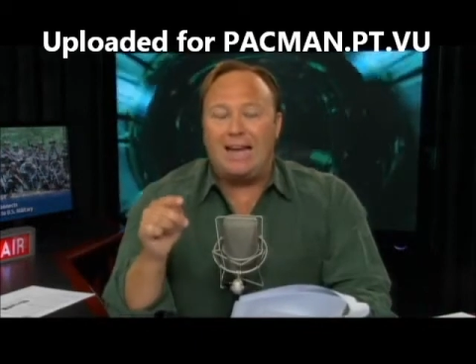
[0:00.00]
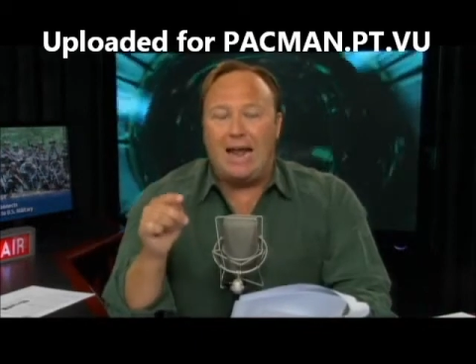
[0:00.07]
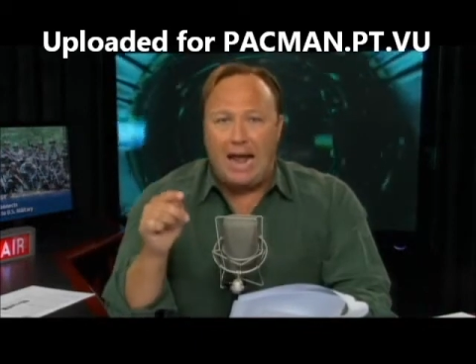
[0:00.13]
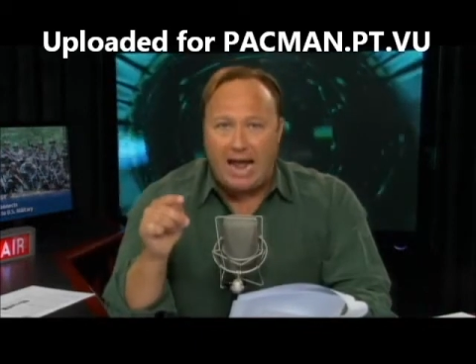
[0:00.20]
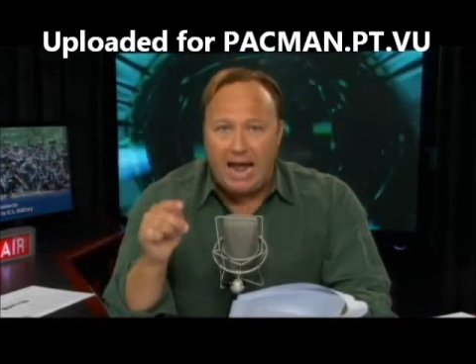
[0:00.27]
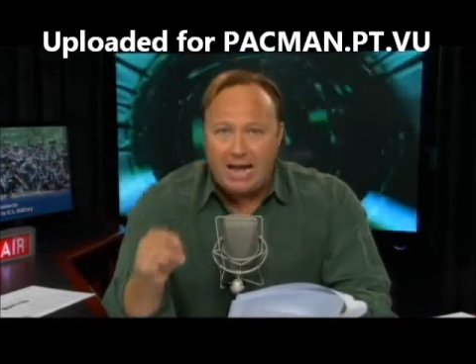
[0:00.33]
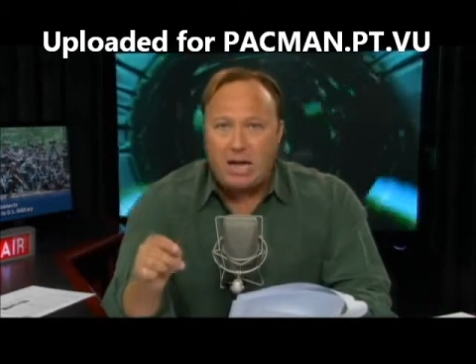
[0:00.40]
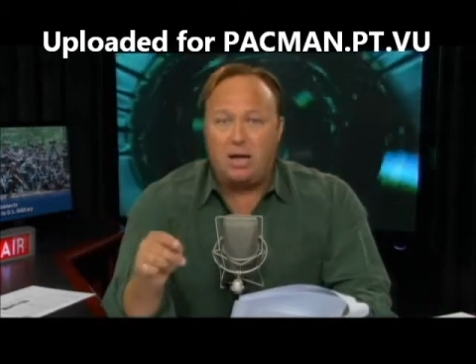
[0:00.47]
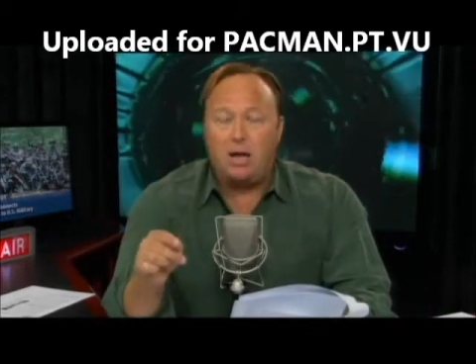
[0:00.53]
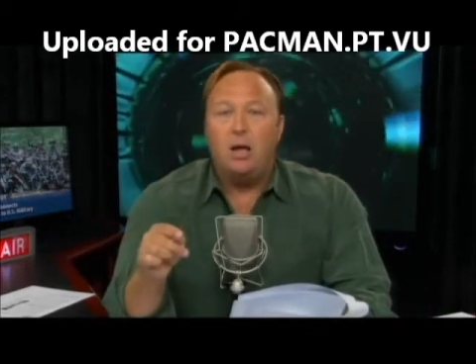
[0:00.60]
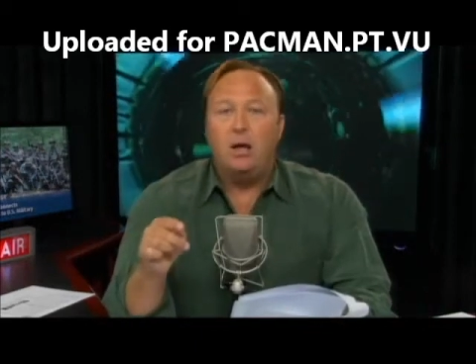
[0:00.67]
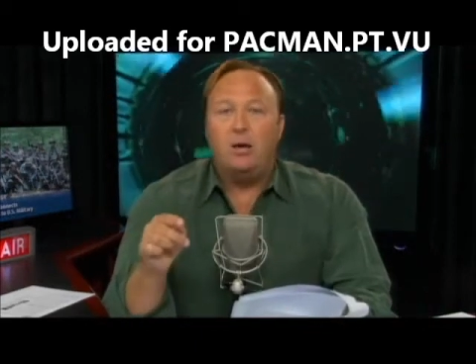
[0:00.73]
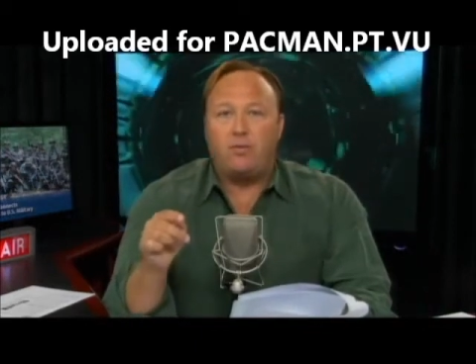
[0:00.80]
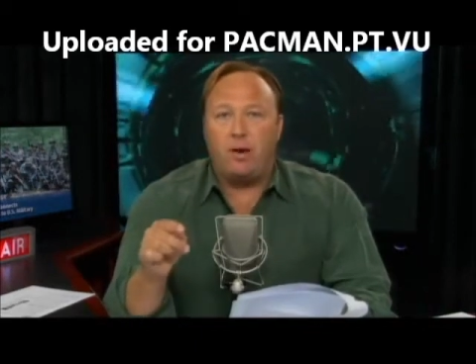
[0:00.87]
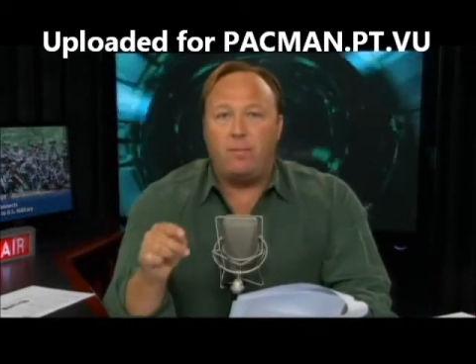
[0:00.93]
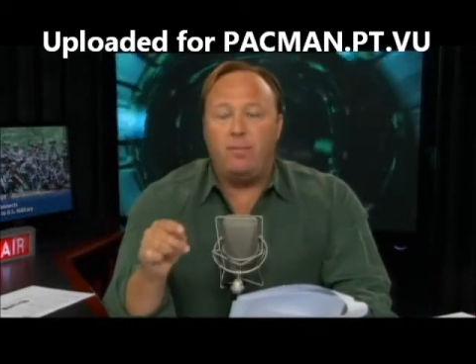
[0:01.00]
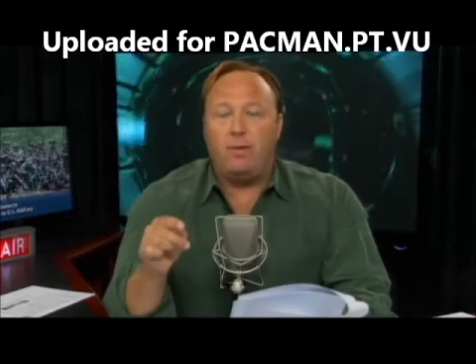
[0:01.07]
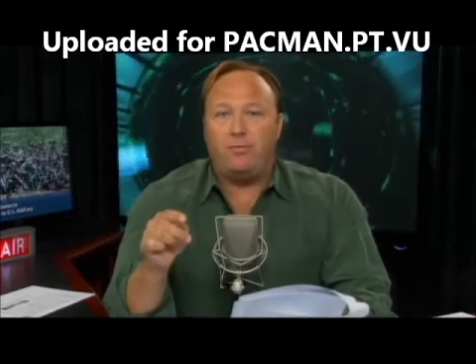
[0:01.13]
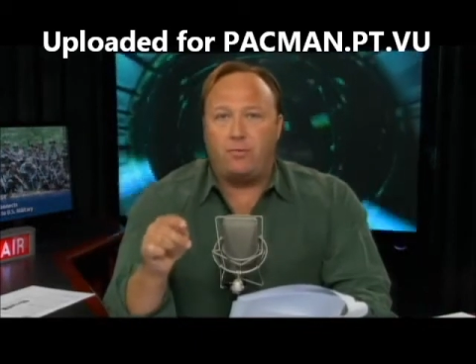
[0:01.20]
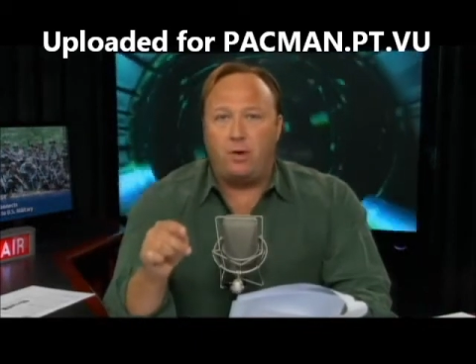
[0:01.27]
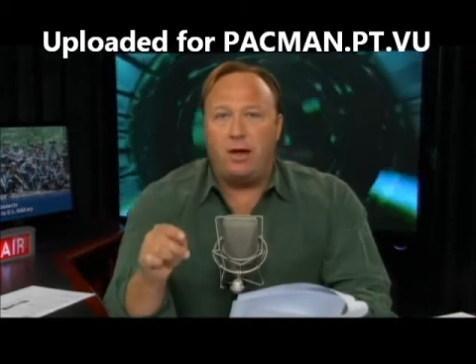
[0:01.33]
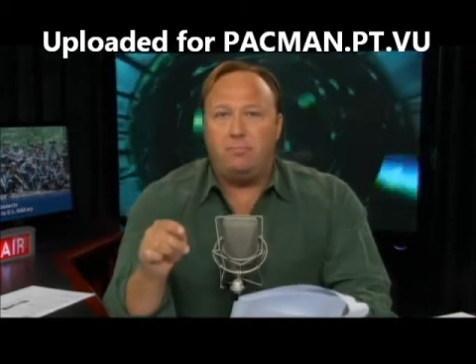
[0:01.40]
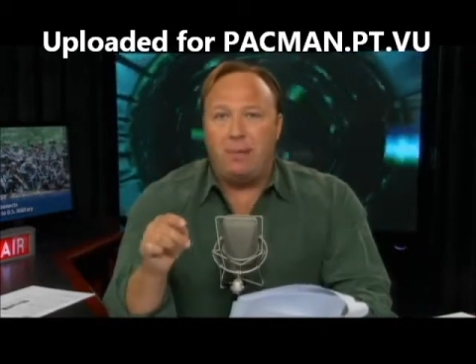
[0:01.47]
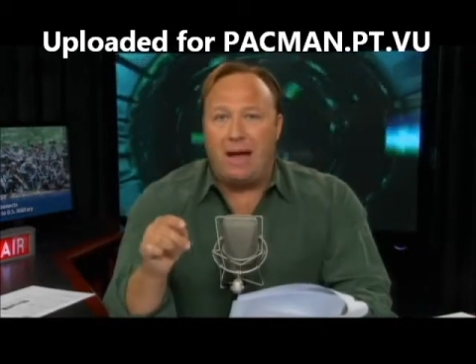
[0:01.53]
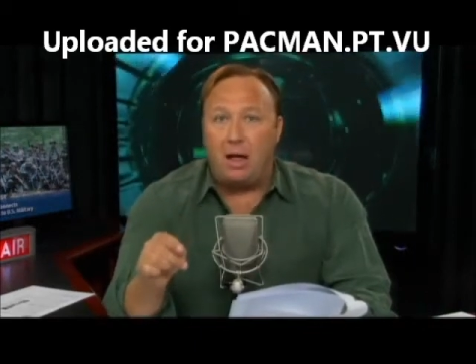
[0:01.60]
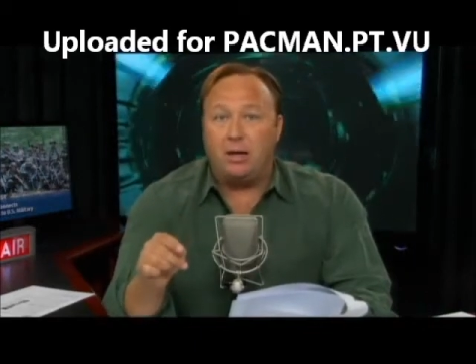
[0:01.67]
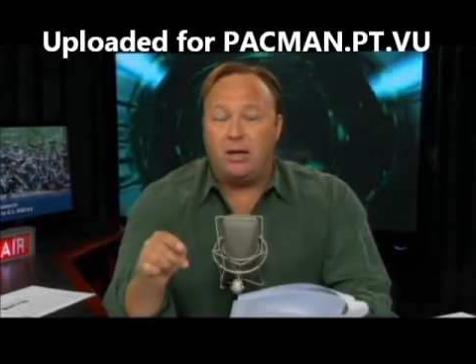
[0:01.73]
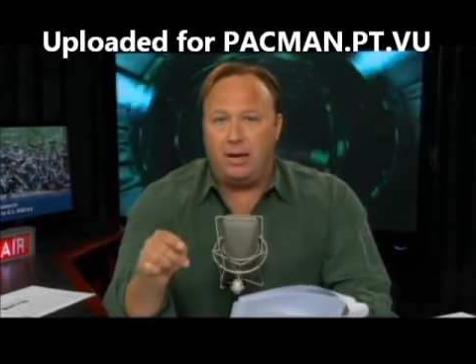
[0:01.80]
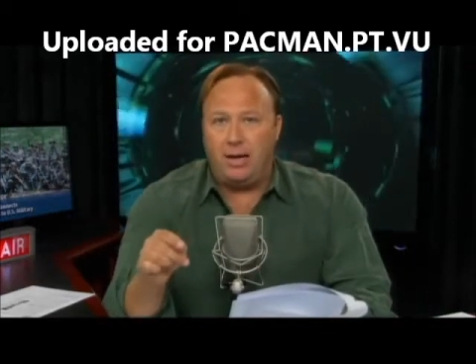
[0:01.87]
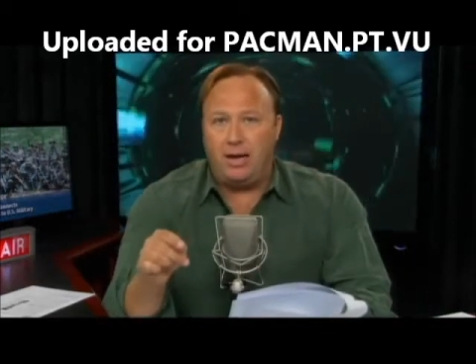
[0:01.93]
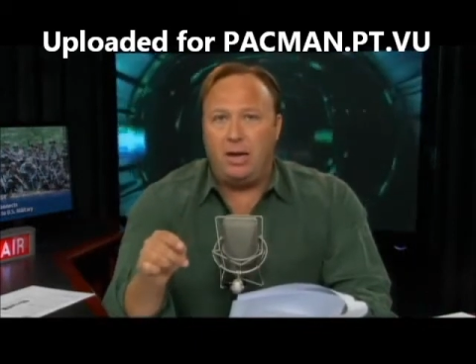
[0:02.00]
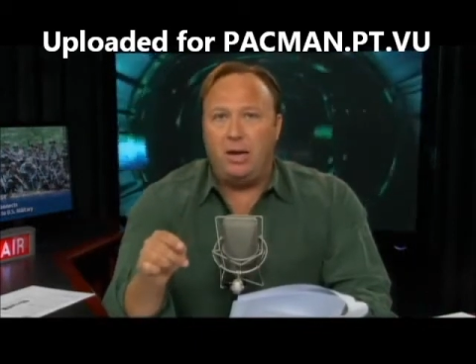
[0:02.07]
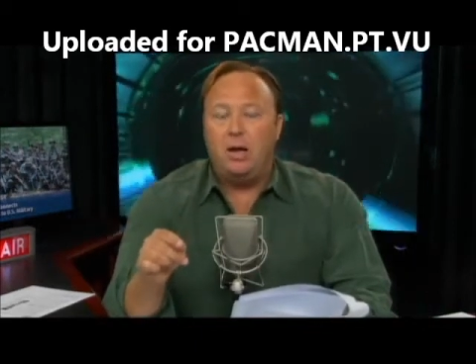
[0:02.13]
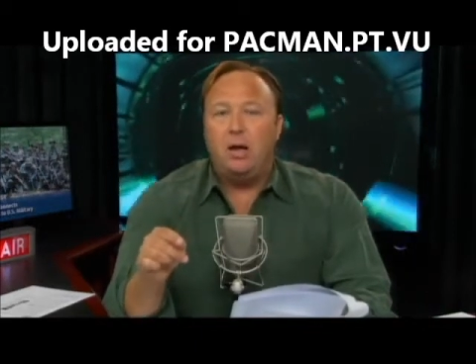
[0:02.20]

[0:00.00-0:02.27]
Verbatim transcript: hanging from the front balcony